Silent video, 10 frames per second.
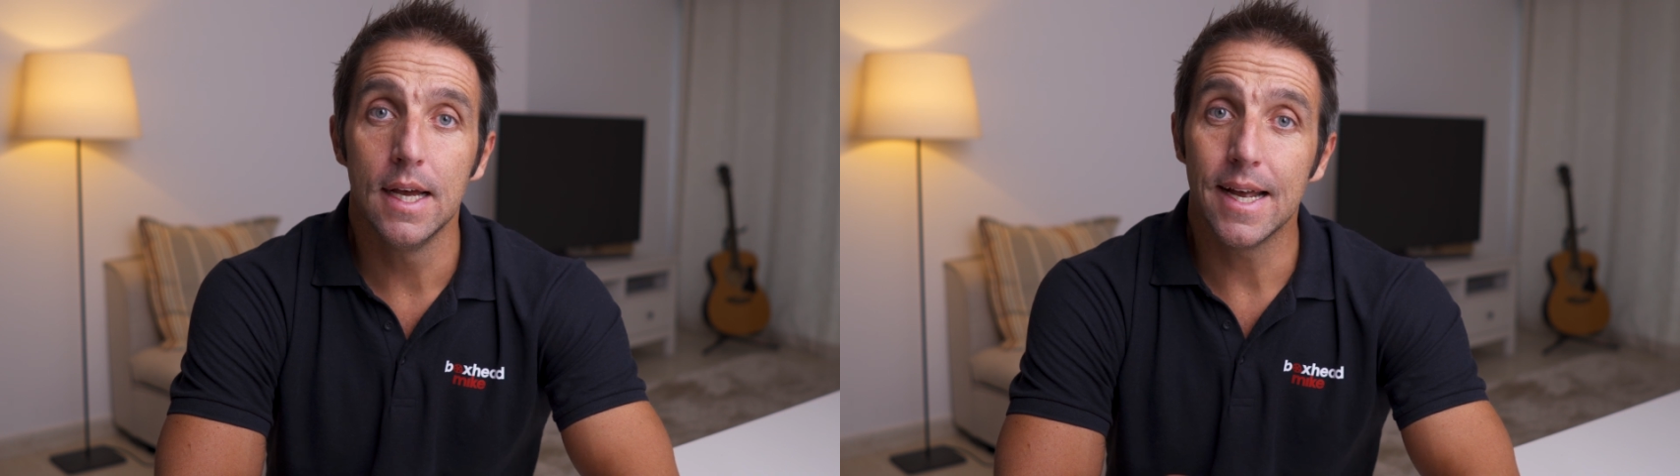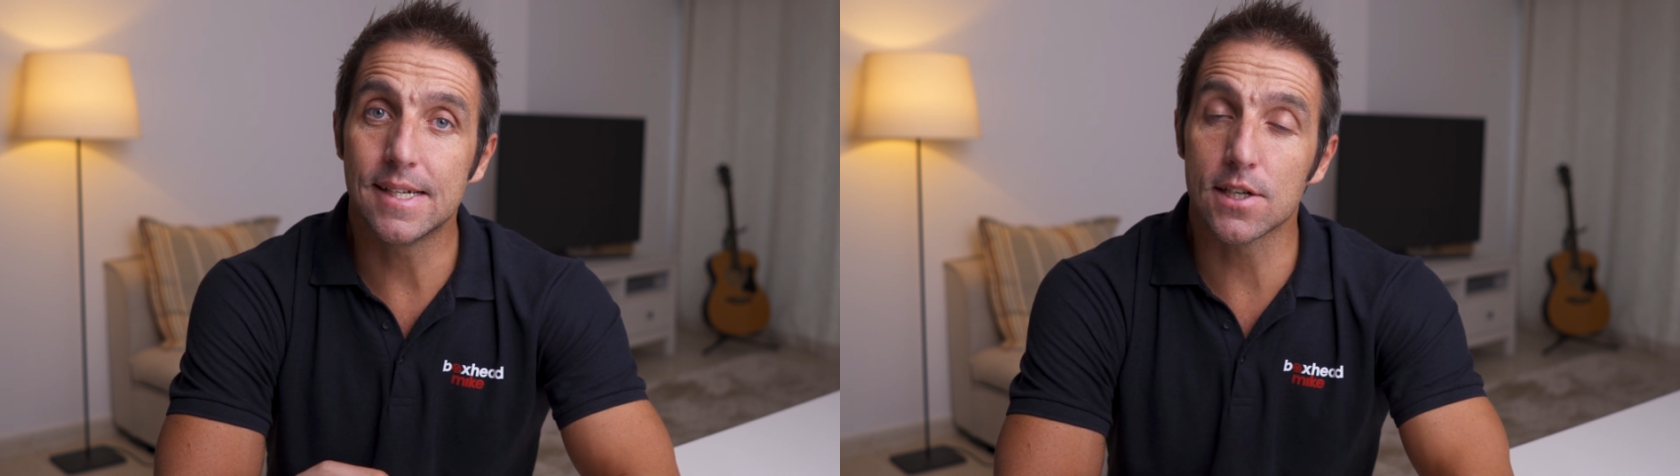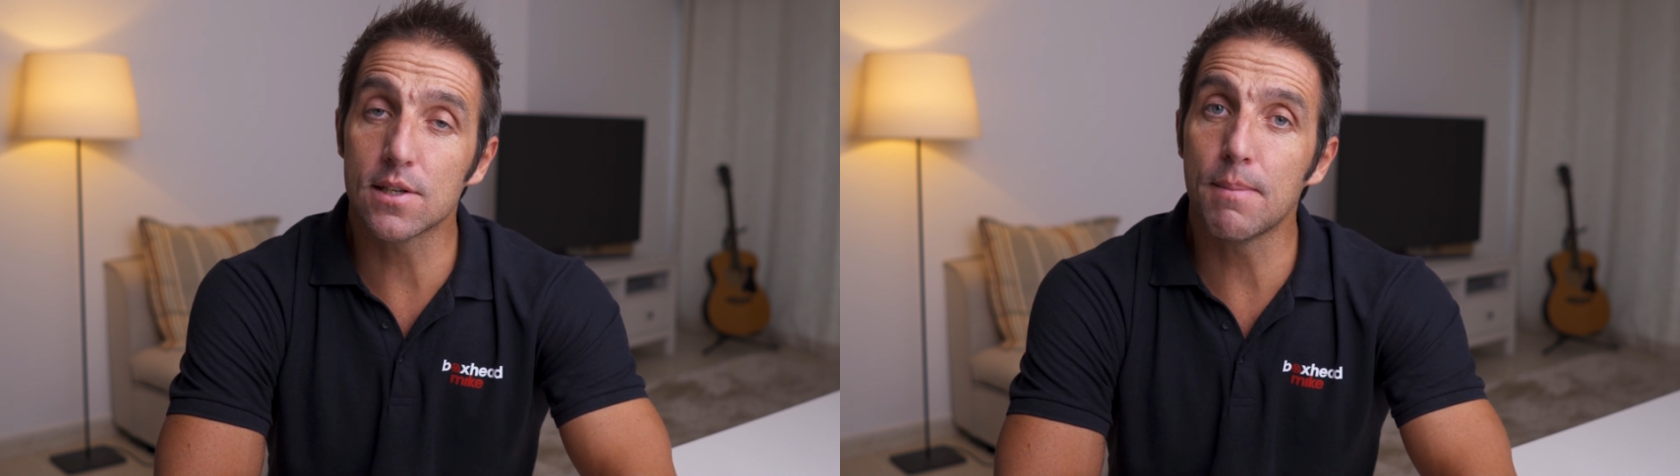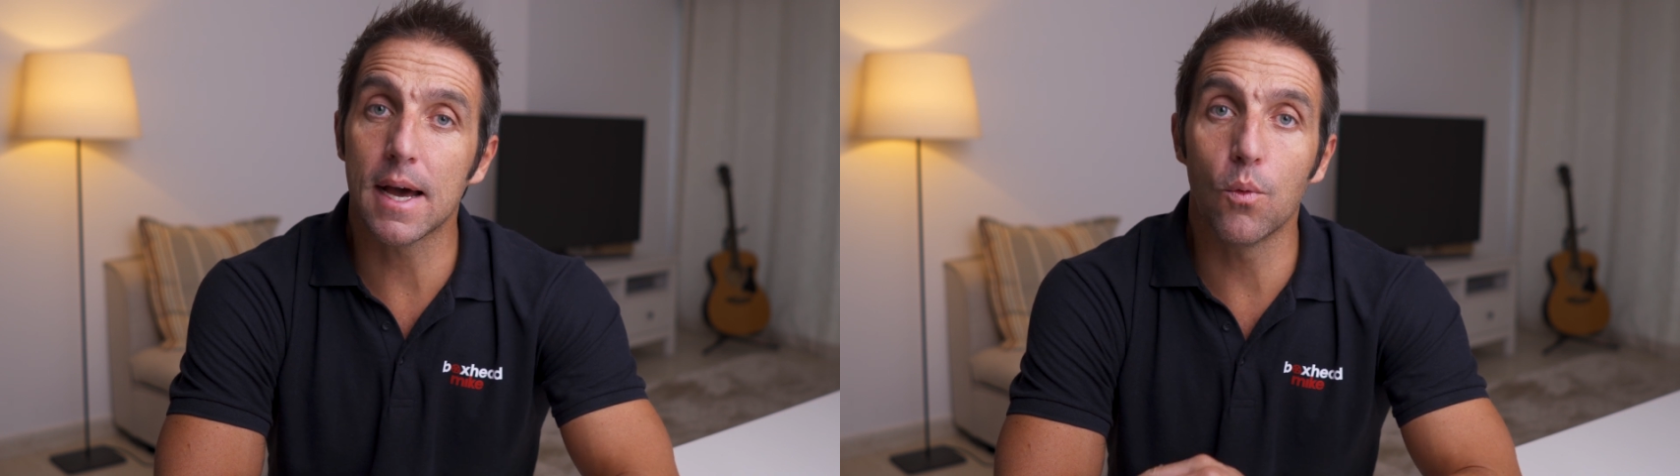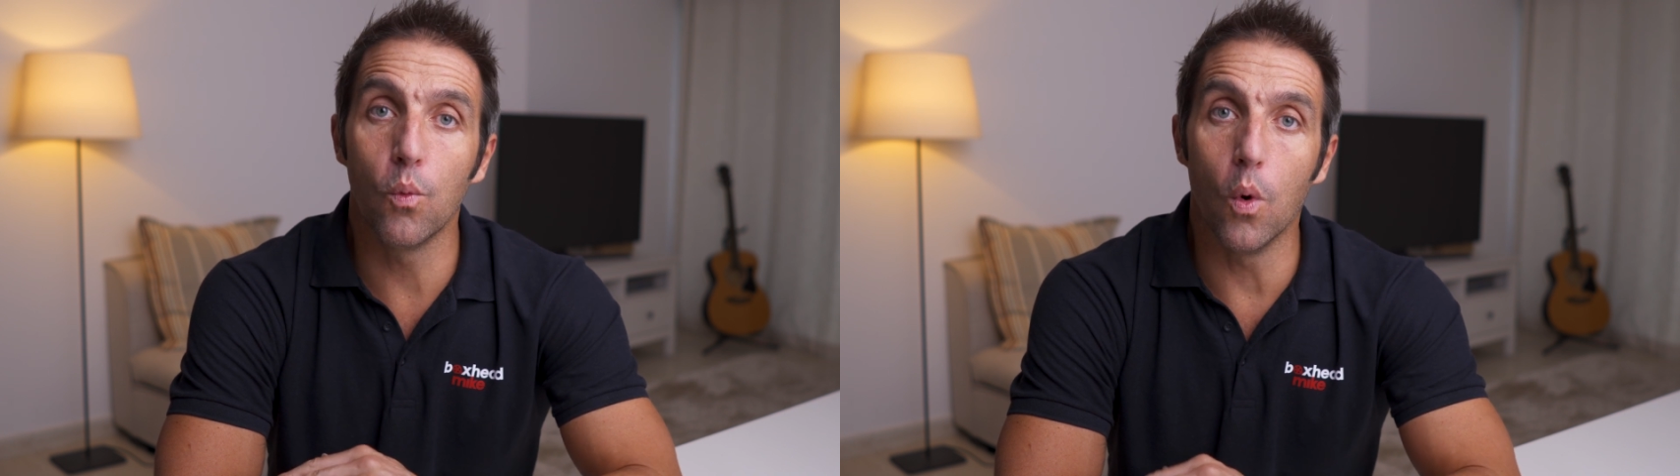It doesn't
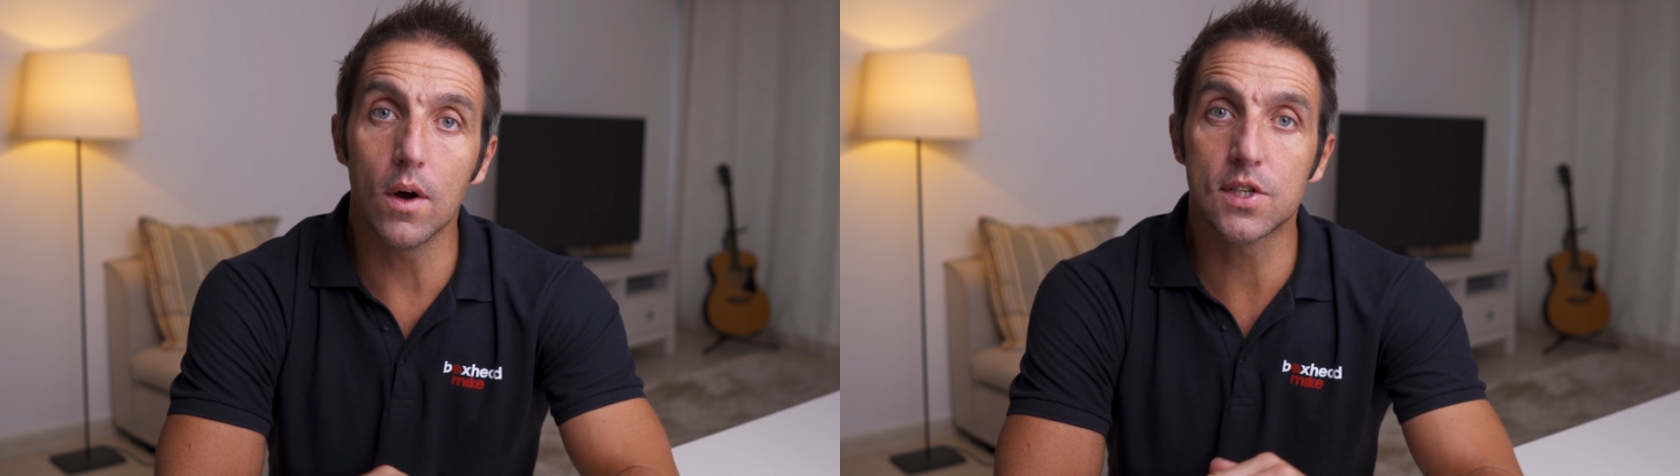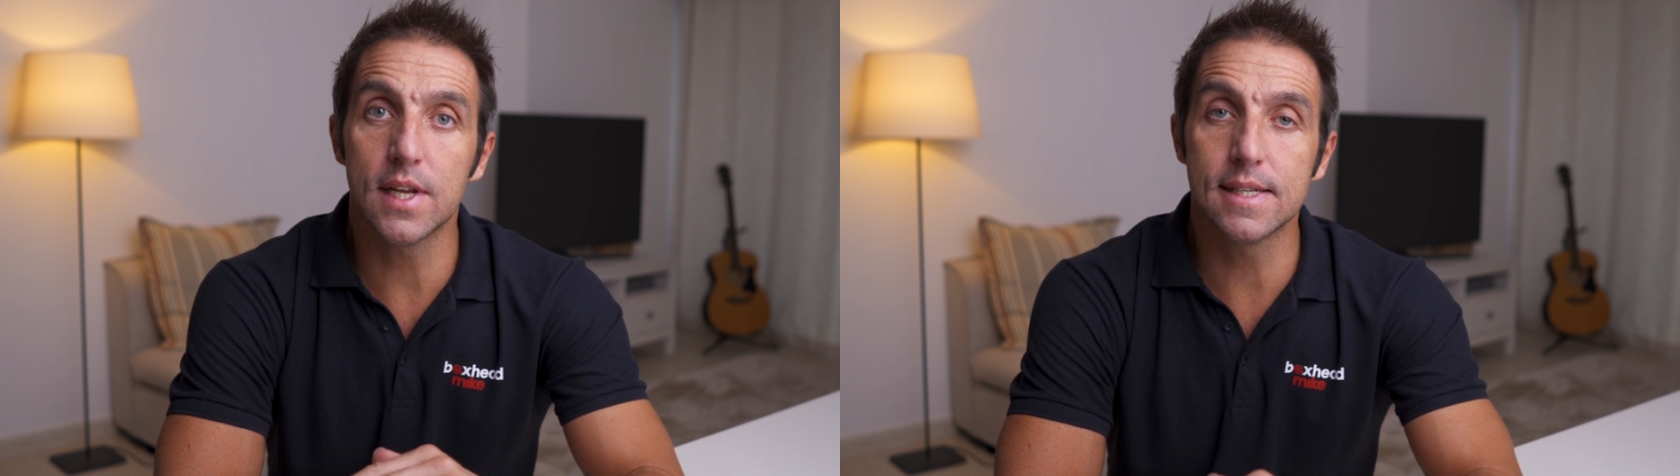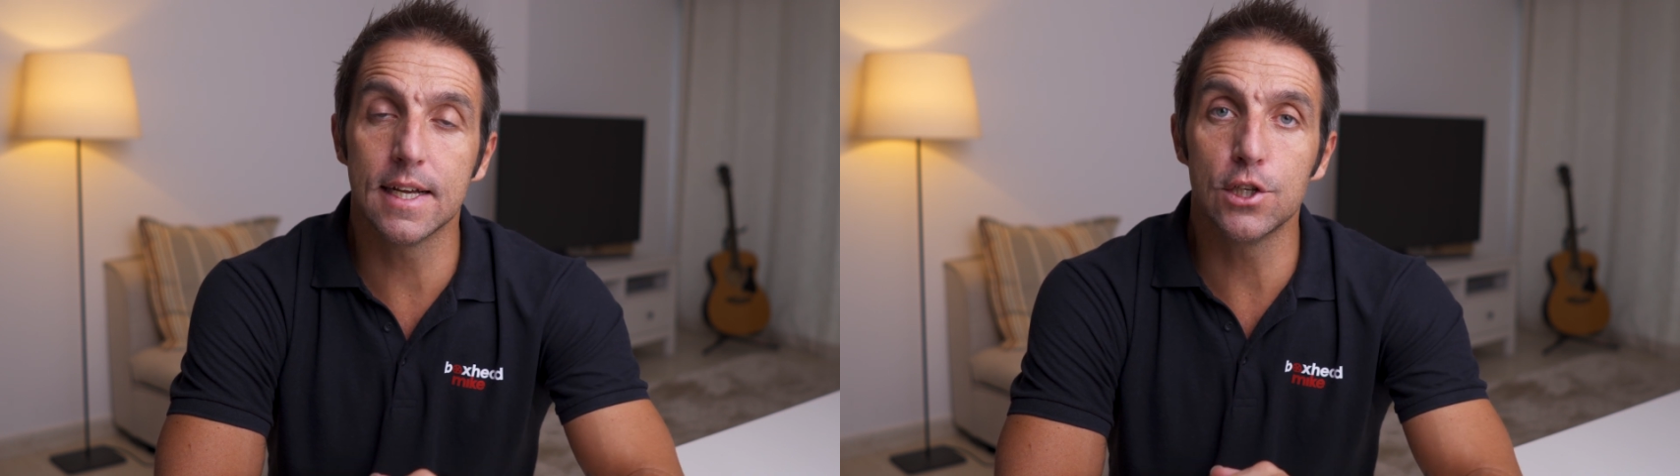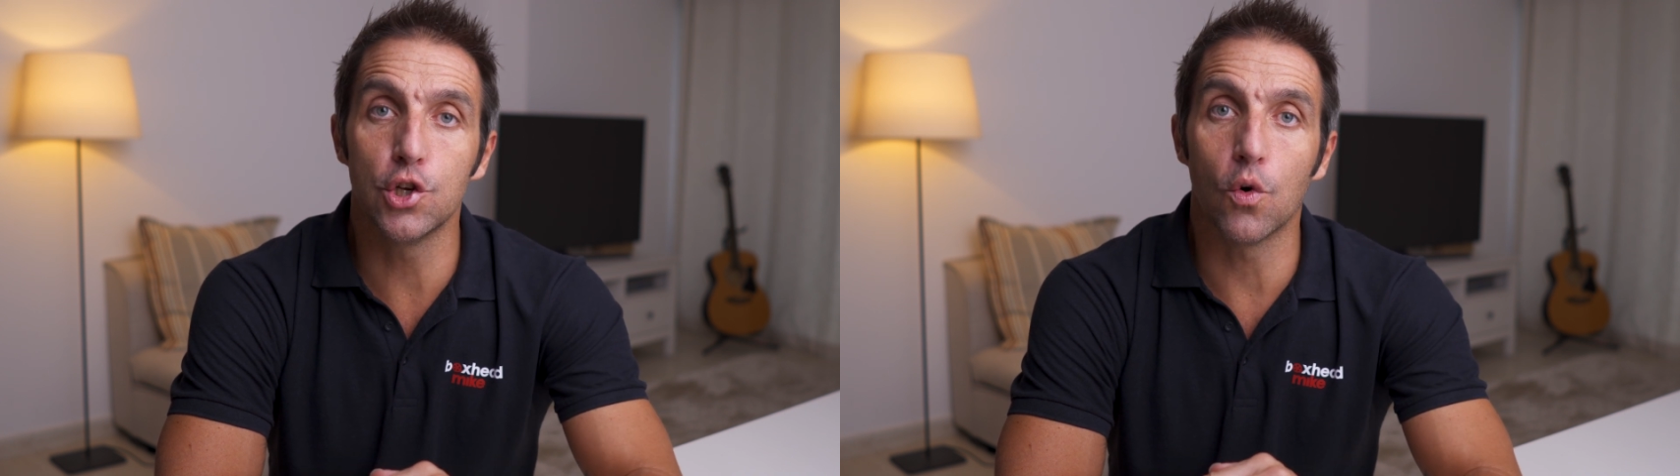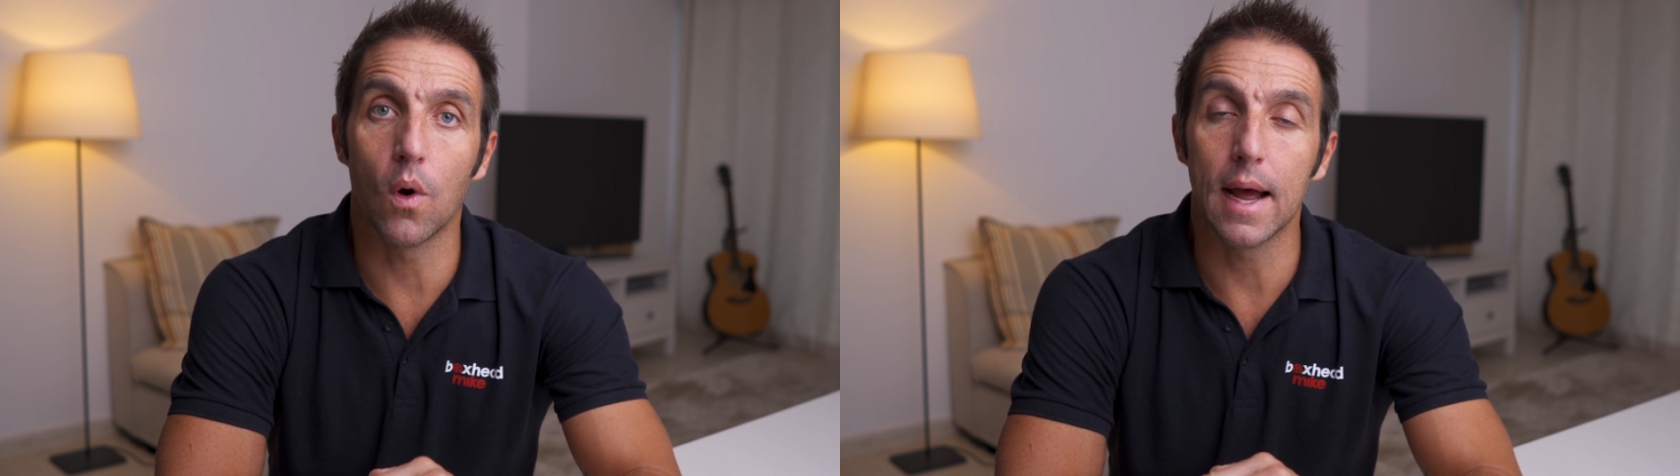matter what settings
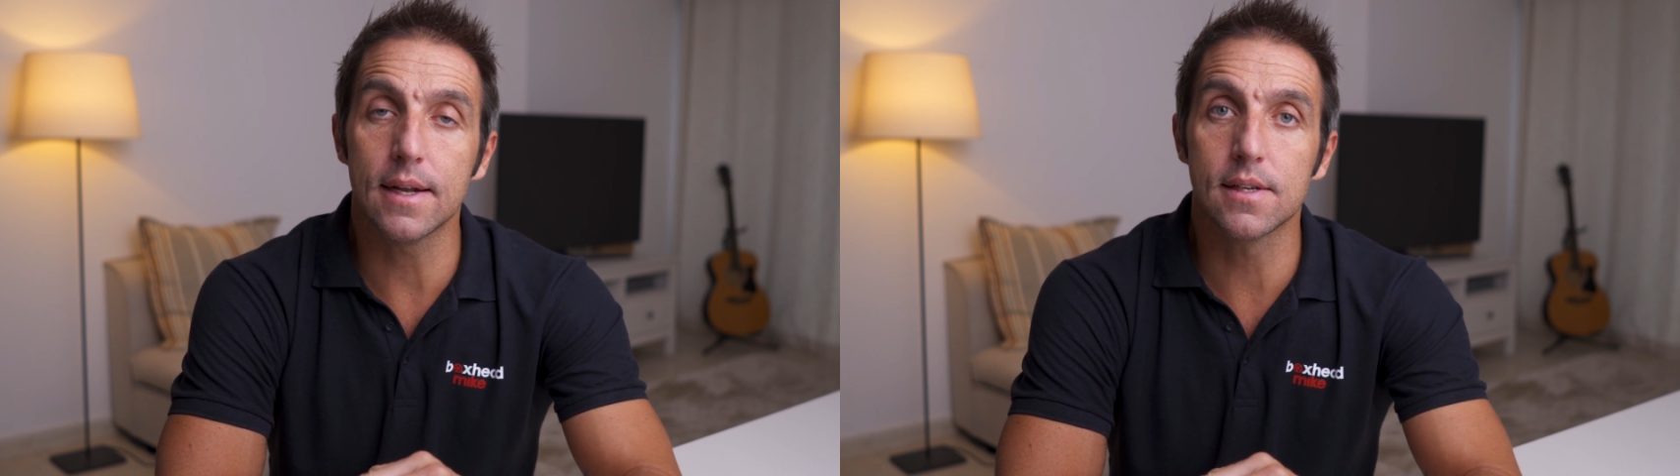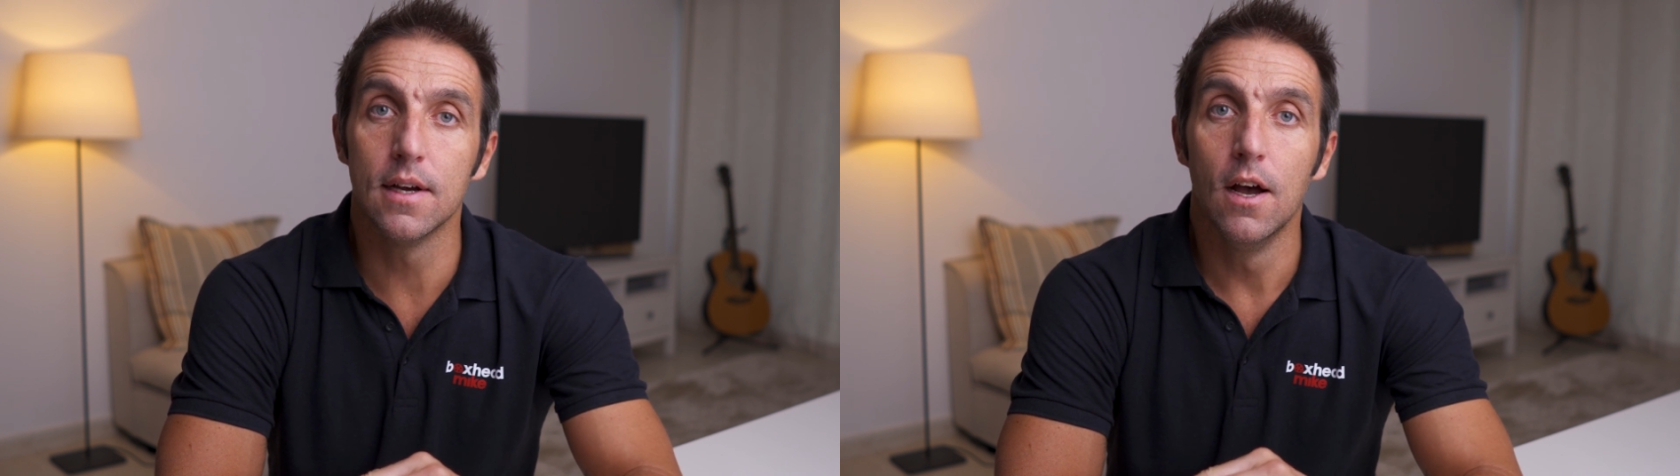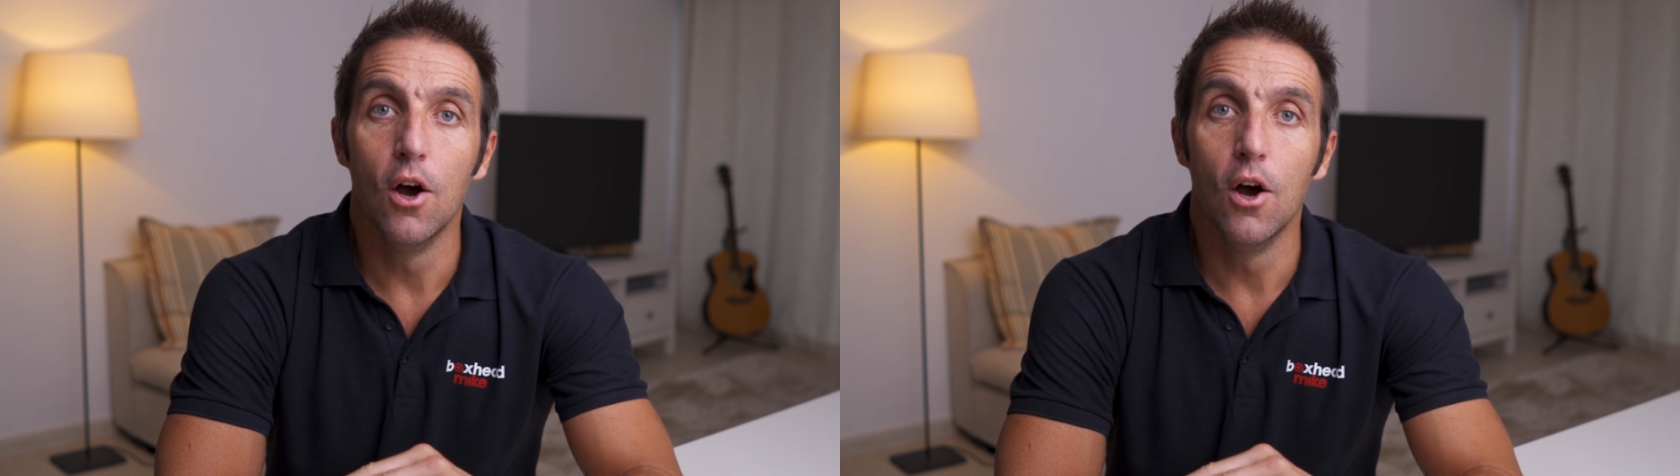you're at